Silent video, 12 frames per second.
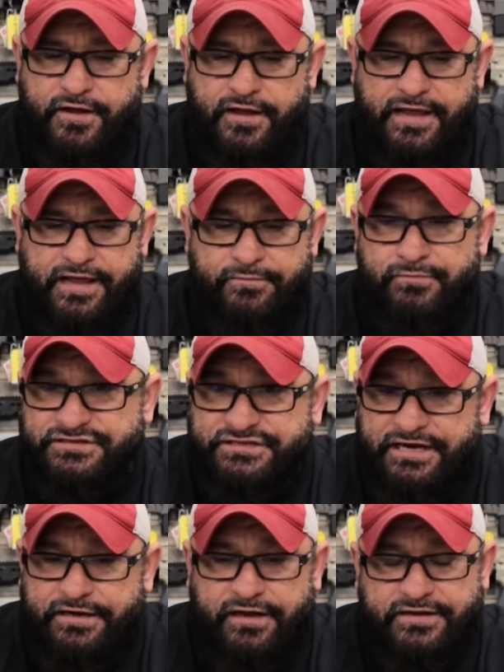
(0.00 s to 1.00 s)
and
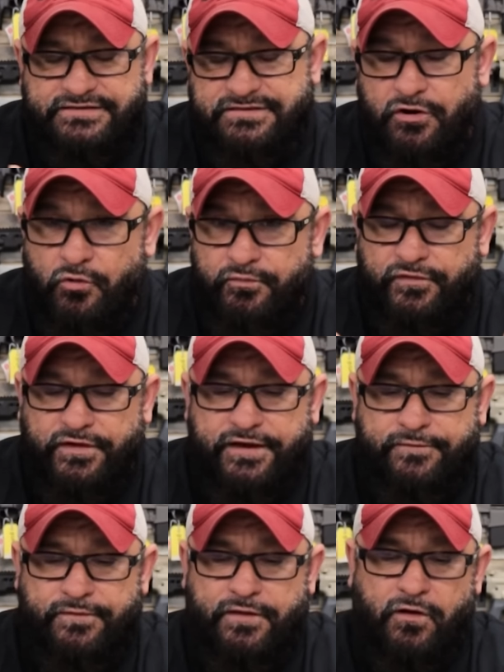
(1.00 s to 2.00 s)
machine guns,
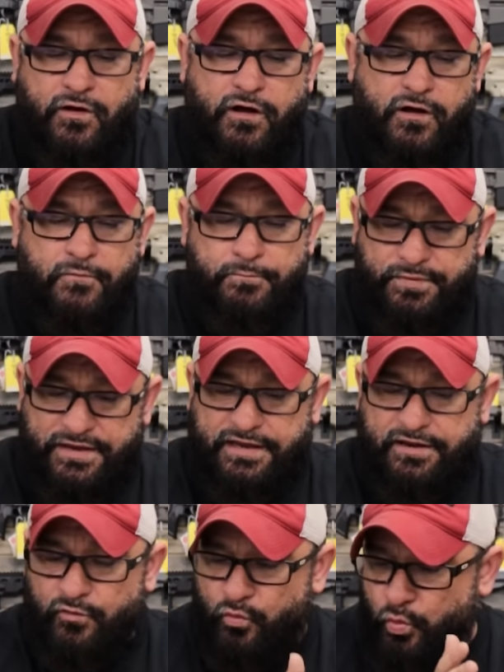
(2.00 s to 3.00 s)
hopefully, they'll all
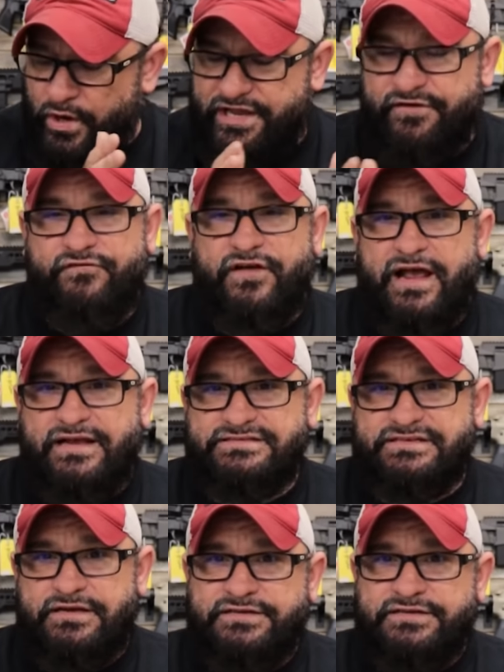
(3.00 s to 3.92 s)
be wicked fast.